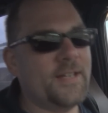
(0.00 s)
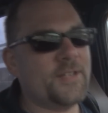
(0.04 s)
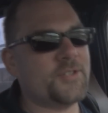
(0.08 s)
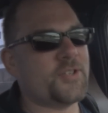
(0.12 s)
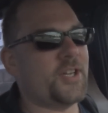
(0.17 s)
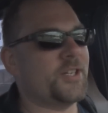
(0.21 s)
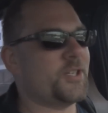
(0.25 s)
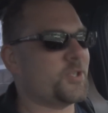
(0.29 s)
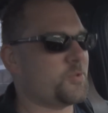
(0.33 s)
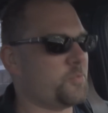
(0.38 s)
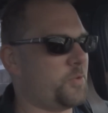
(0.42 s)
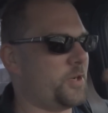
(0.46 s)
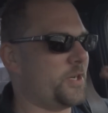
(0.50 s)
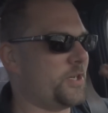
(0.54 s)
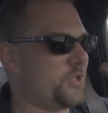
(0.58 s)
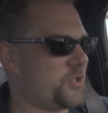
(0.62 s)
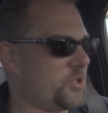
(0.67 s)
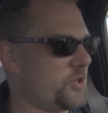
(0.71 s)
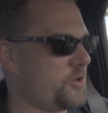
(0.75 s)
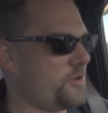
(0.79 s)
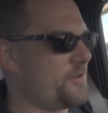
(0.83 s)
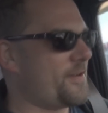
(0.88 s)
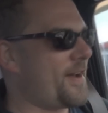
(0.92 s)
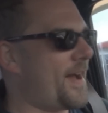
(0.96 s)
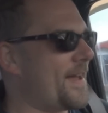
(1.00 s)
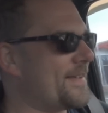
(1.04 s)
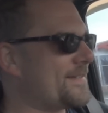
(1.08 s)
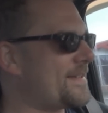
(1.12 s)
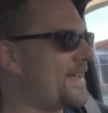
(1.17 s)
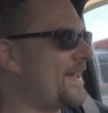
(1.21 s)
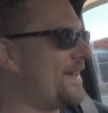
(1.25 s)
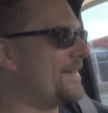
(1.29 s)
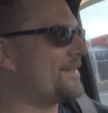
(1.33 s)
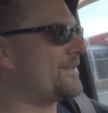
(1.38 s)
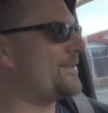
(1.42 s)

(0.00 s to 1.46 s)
So I just wanted to show you guys that.